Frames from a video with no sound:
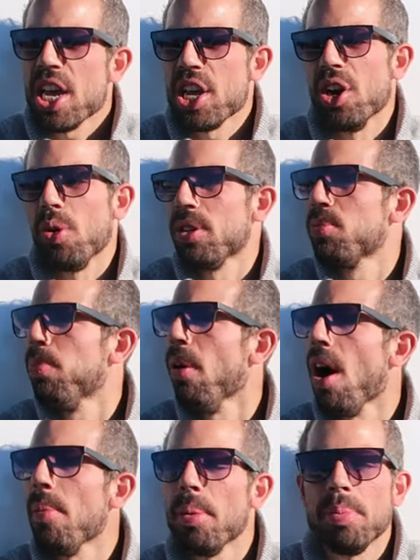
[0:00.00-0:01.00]
You know, it's
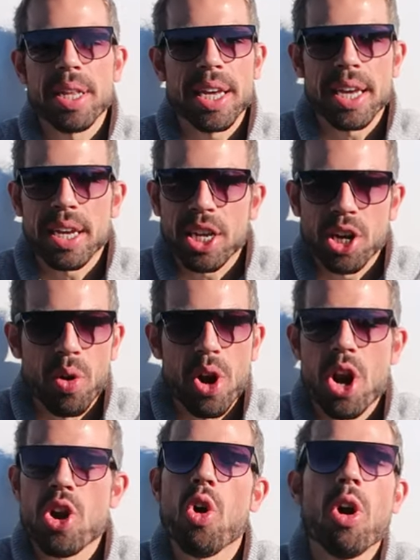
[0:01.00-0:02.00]
probably, you know,
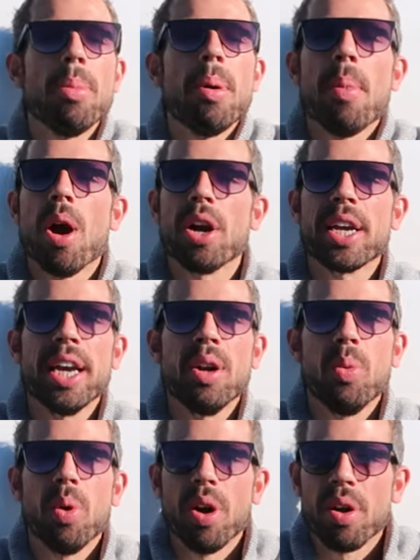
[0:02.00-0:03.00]
in a normal
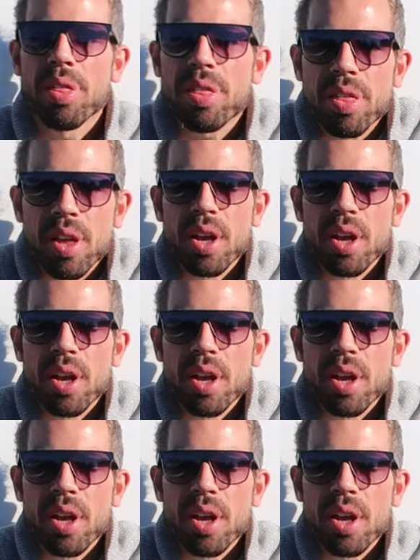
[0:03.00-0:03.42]
market worth,